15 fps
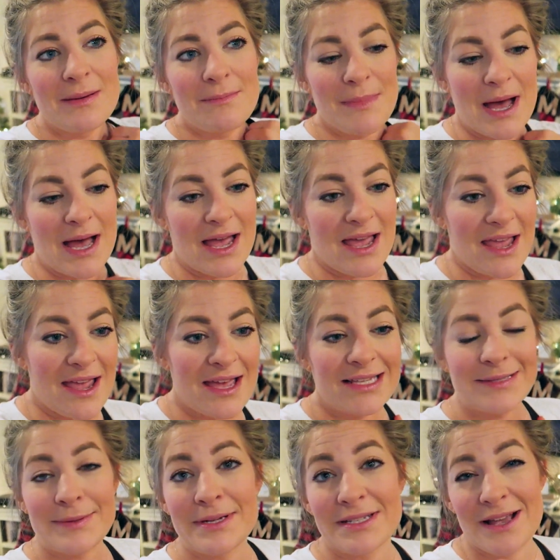My
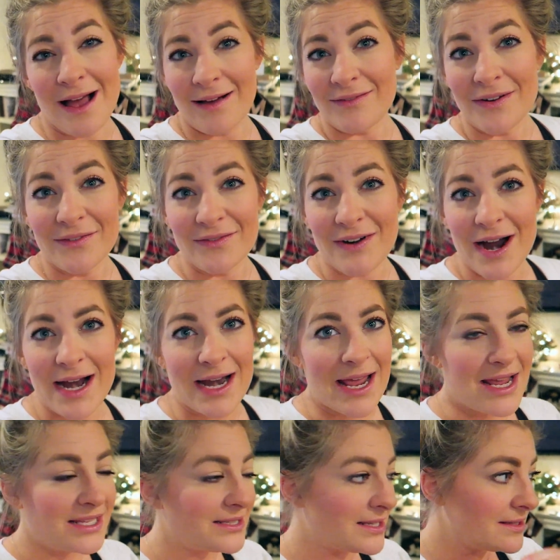husband is off on
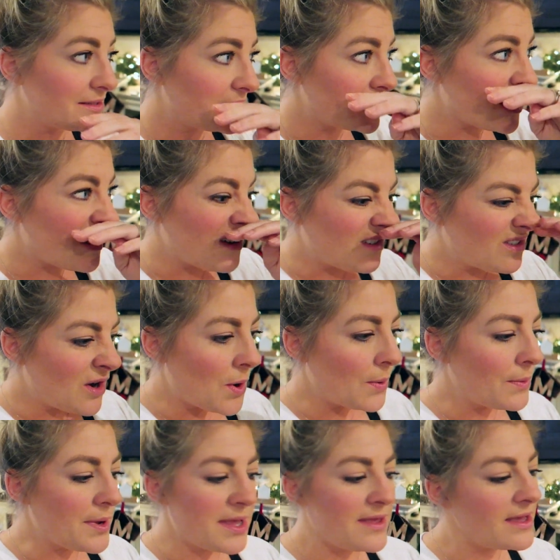Fridays and so
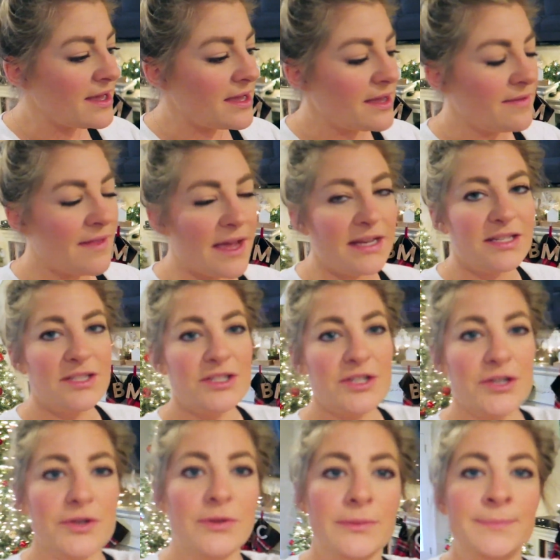we like to
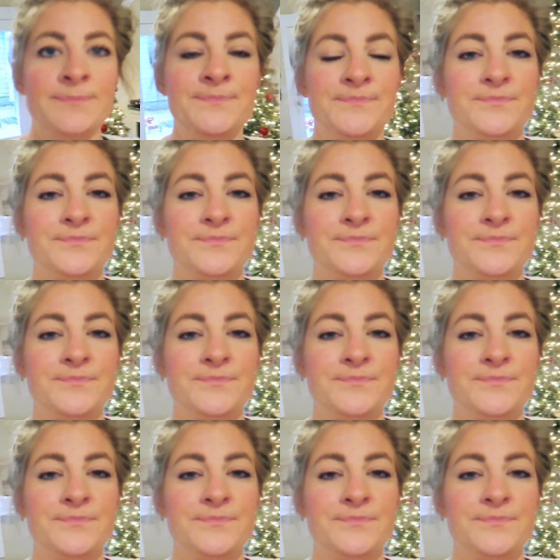do,